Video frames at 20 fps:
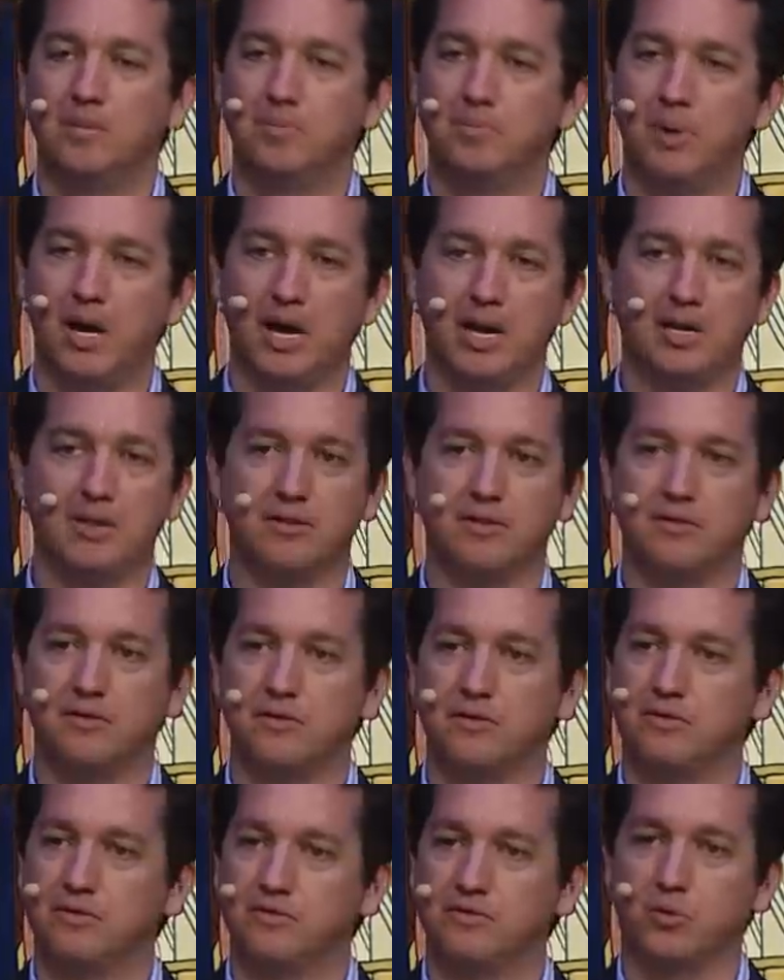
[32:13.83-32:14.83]
but
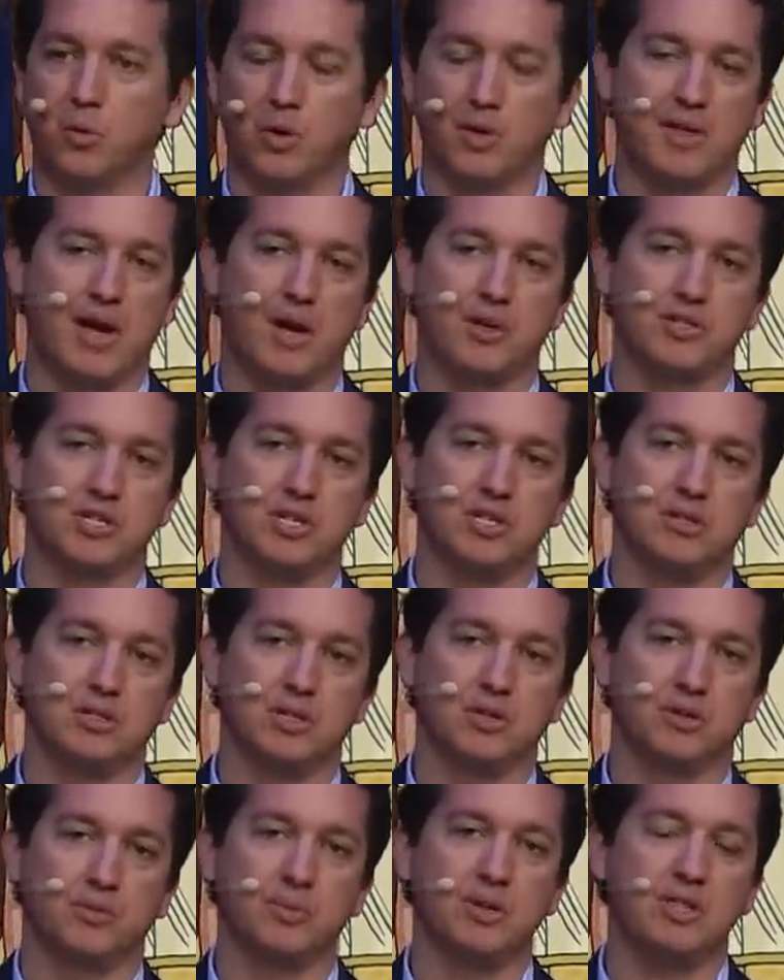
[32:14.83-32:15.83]
4,000,
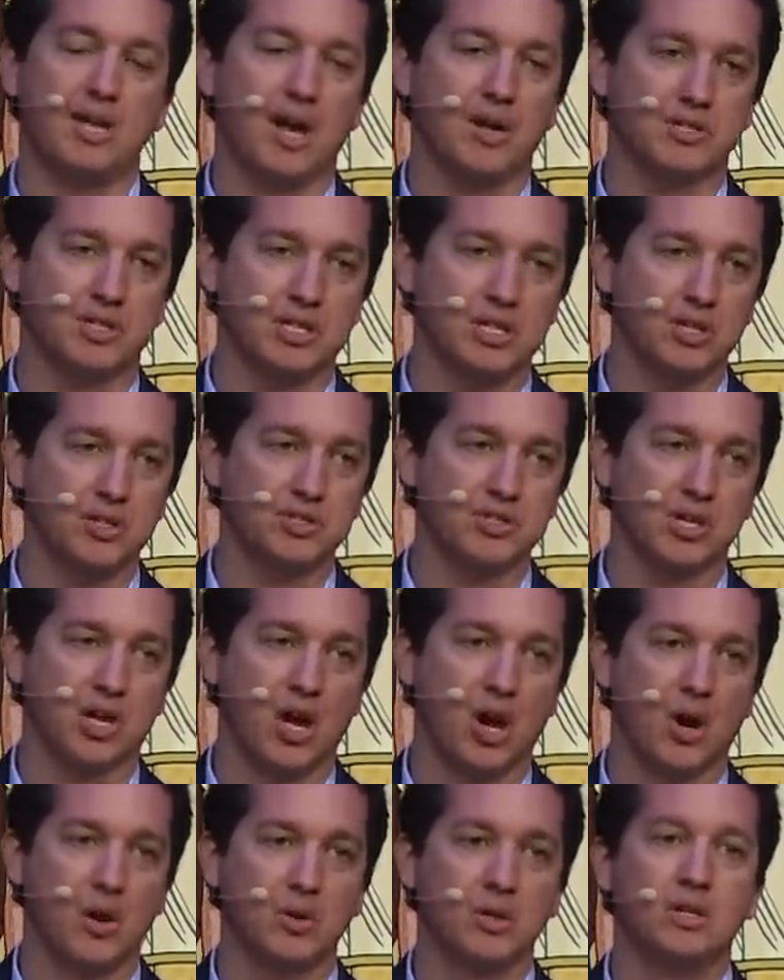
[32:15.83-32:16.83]
you know, 3,000 years
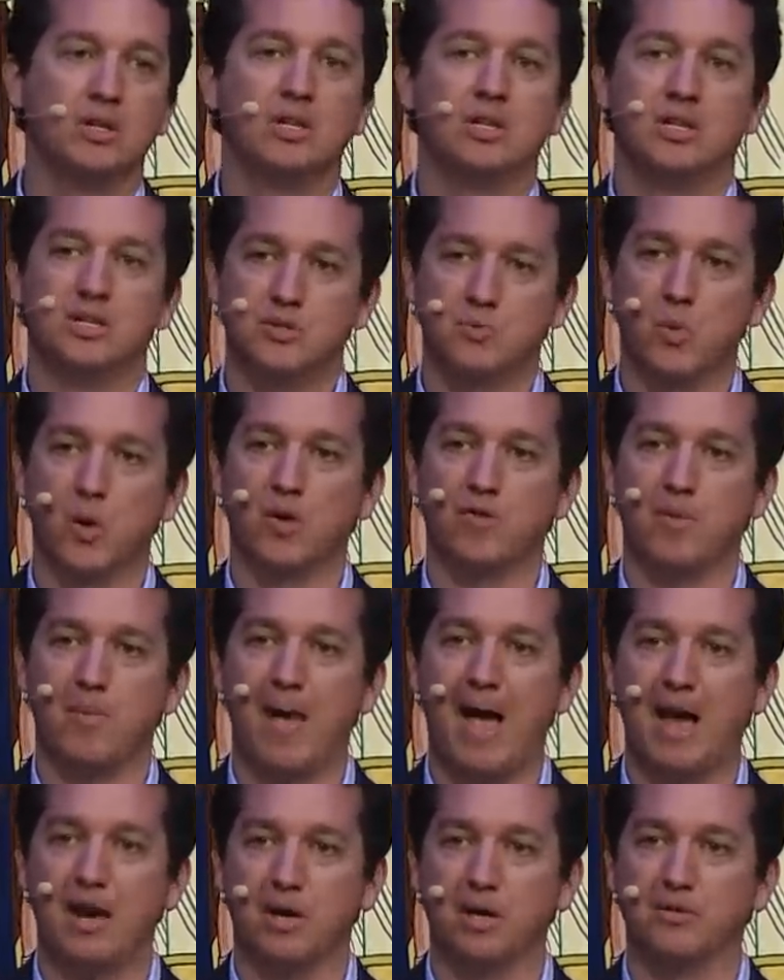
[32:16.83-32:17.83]
ago, it's more of a
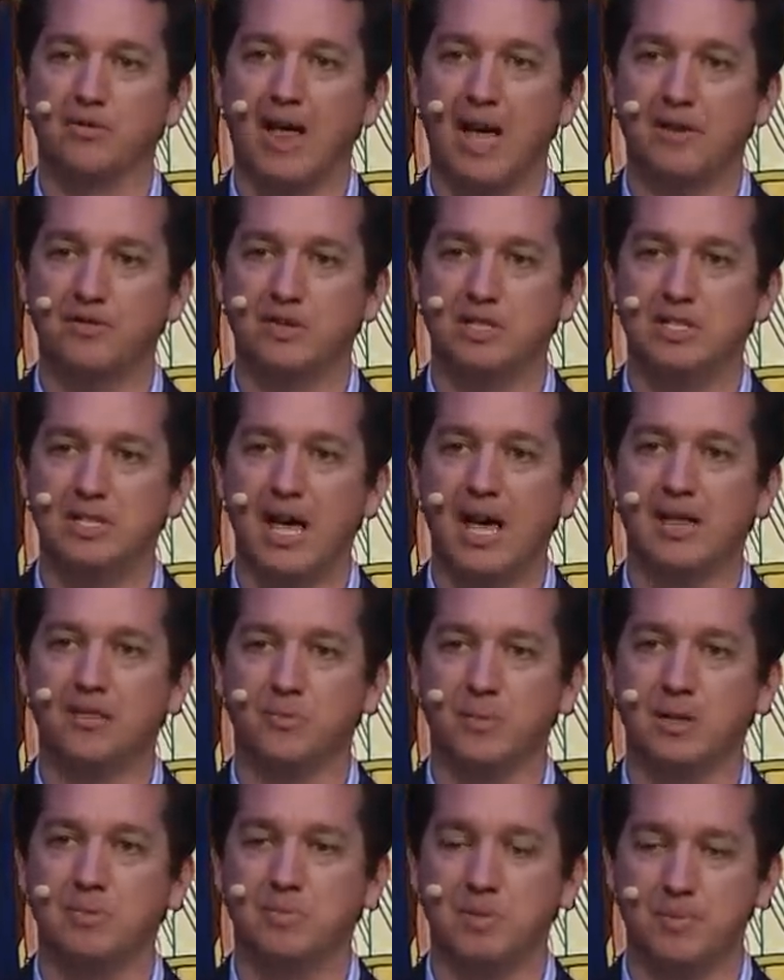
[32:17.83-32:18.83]
matter of life and death
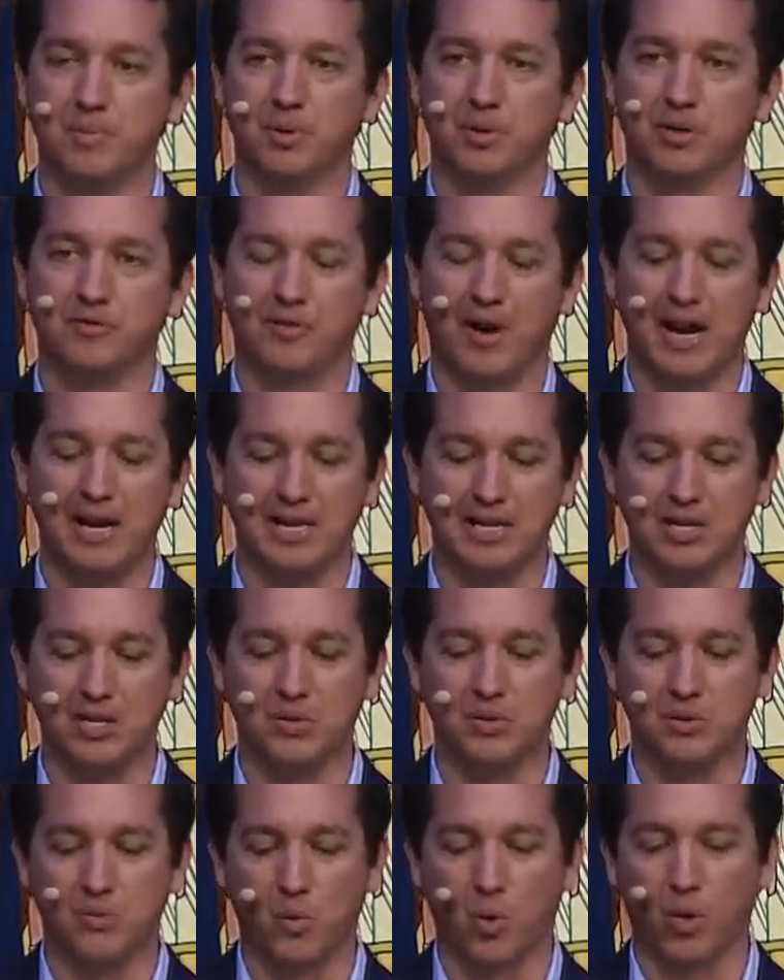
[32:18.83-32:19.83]
when people are fighting
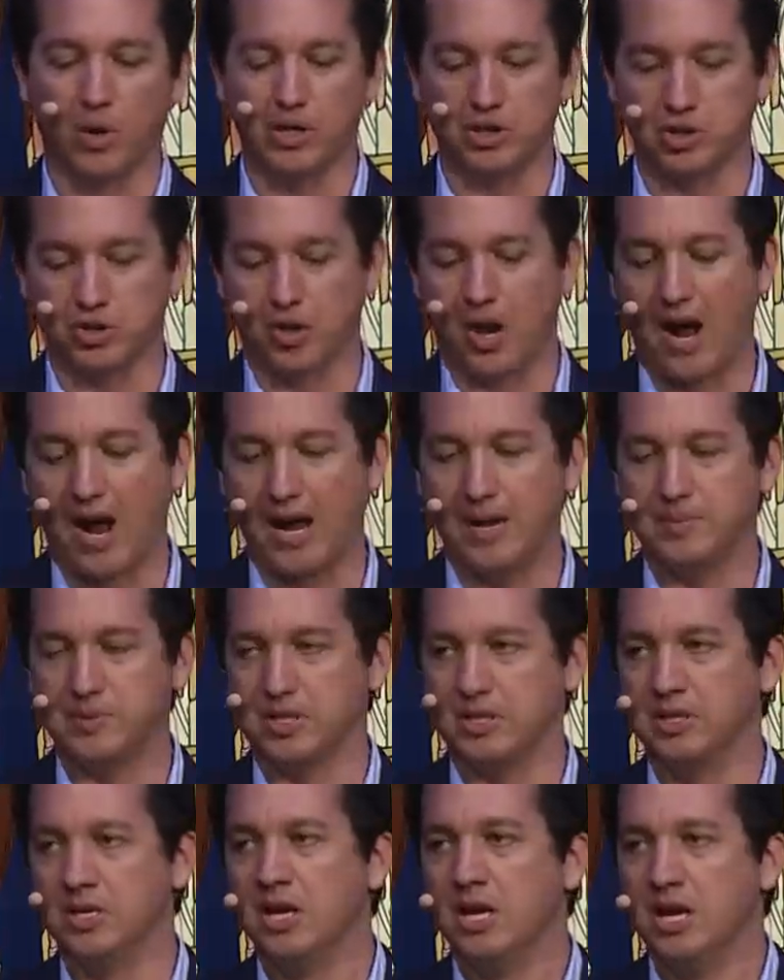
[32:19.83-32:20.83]
you and warring tribes
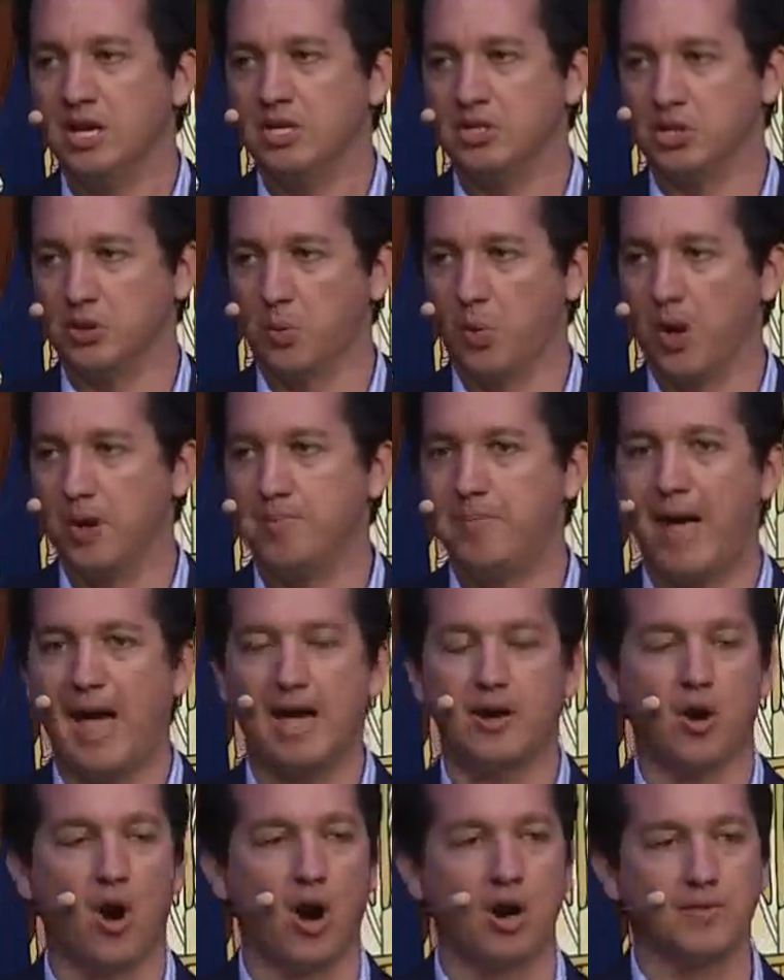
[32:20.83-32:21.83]
and you're one
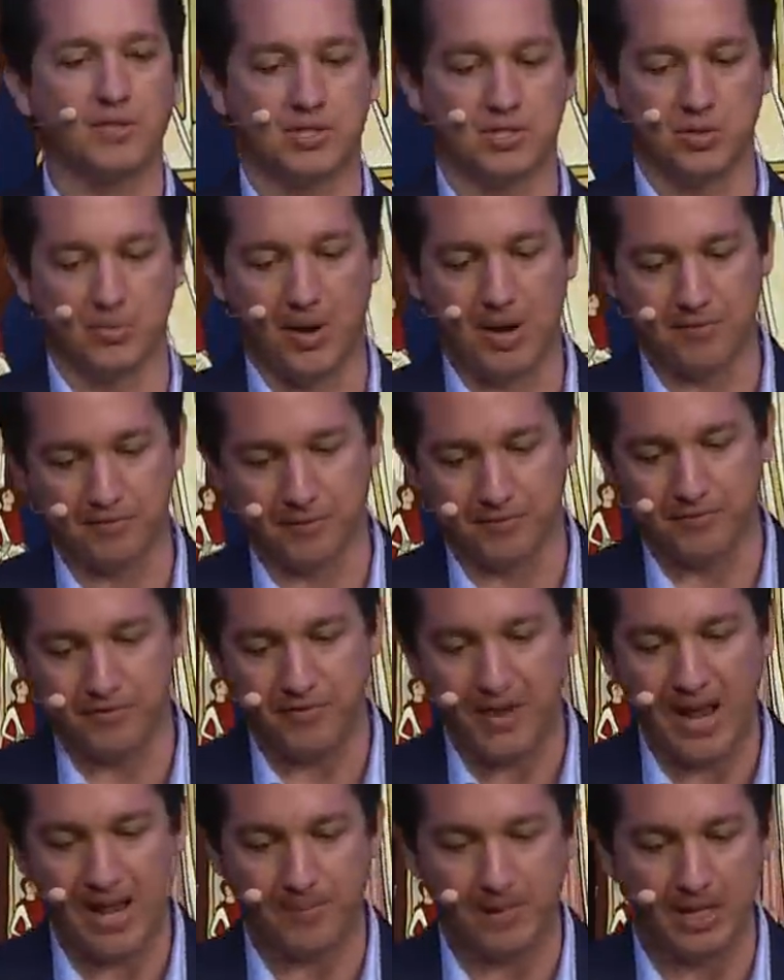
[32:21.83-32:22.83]
bad harvest away from
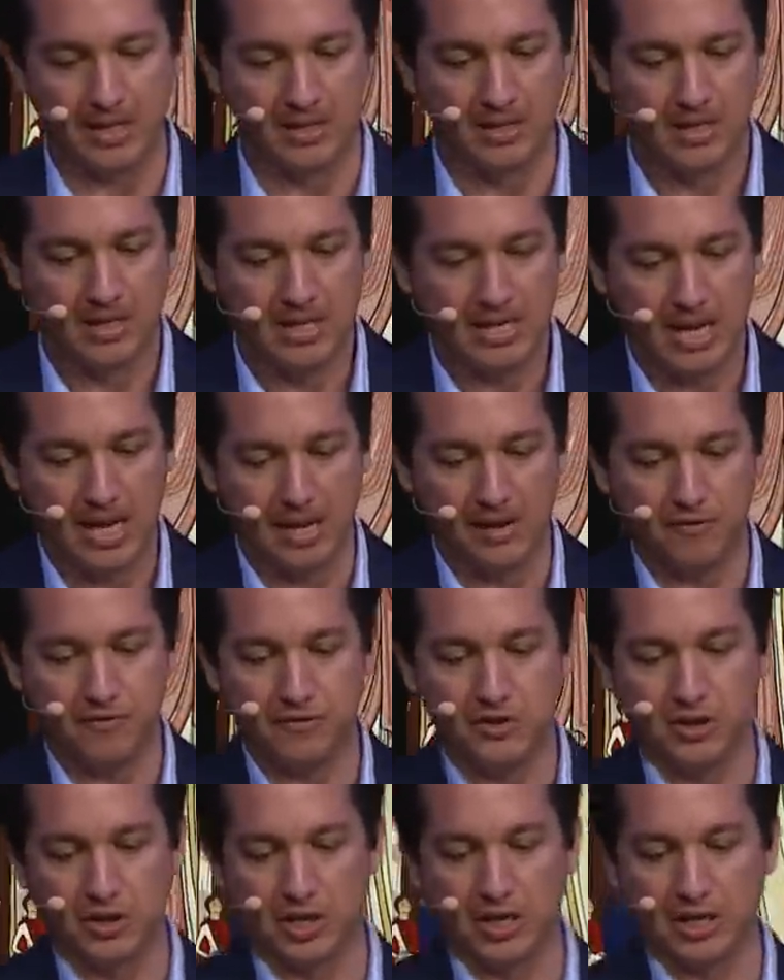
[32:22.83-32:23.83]
famine
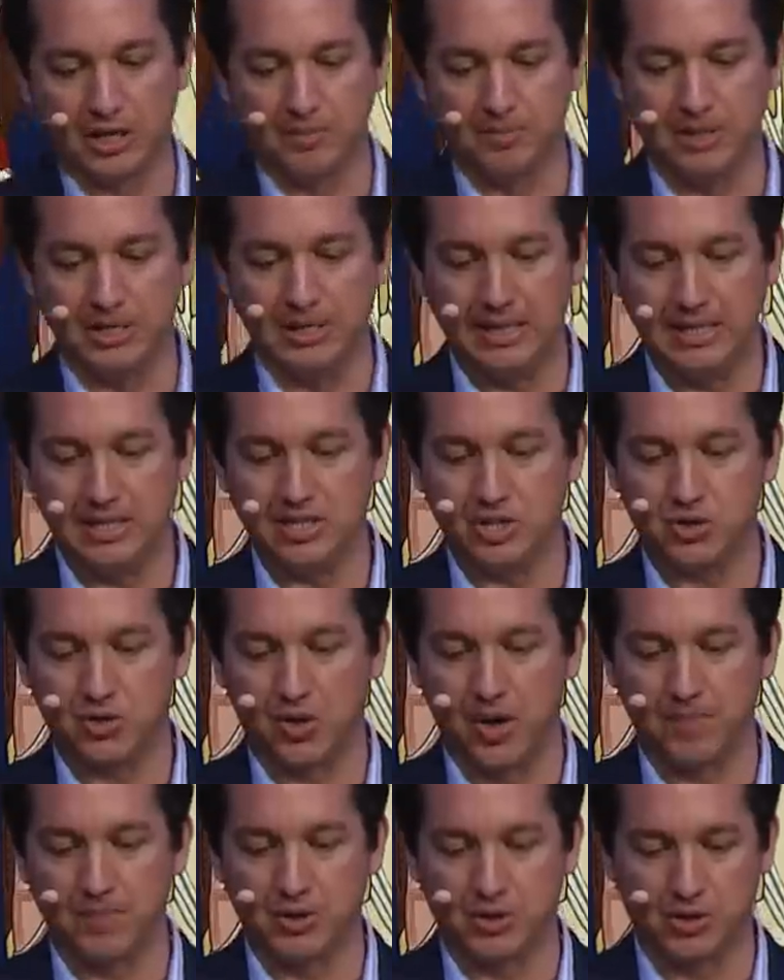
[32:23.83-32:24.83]
if you're going to completely
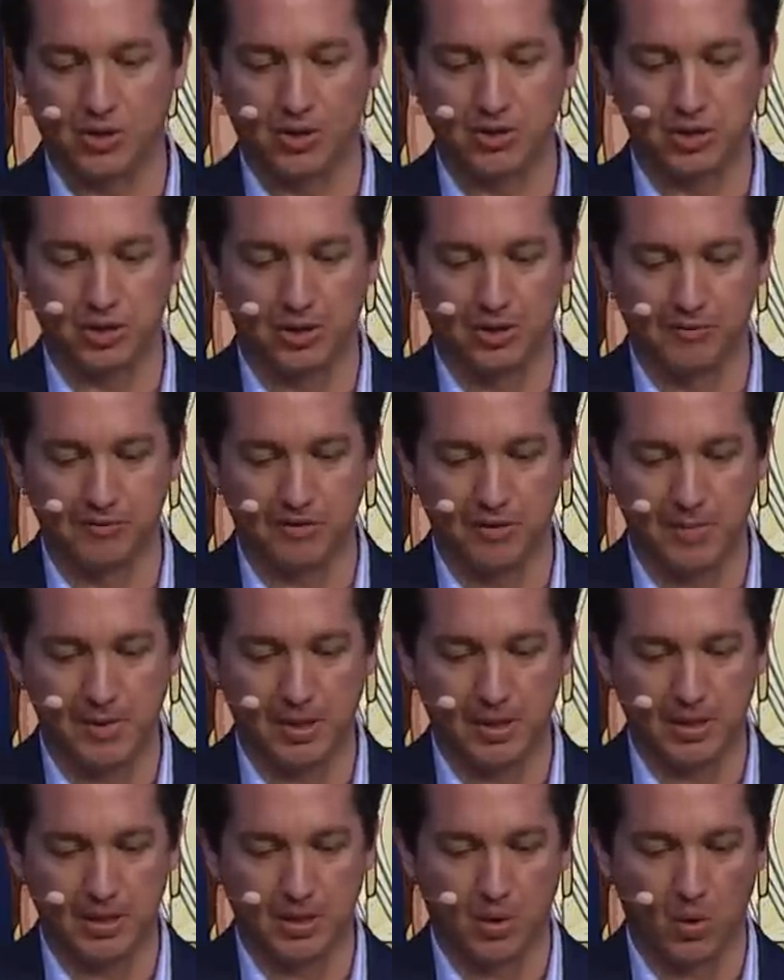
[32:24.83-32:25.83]
disrupt the social and
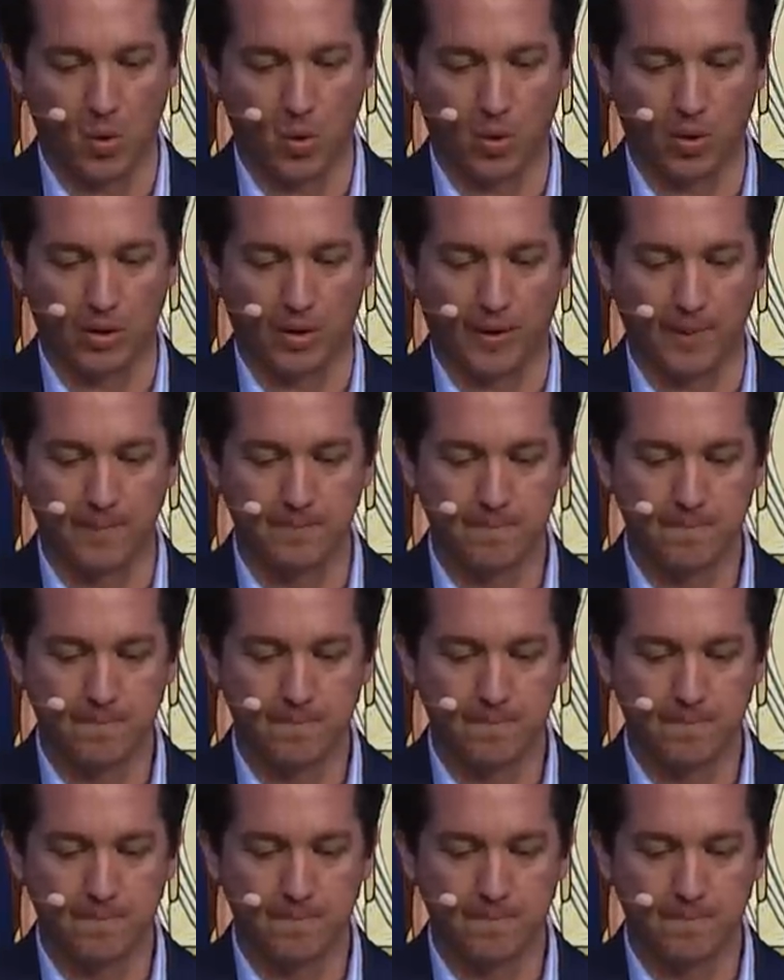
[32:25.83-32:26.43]
familial order.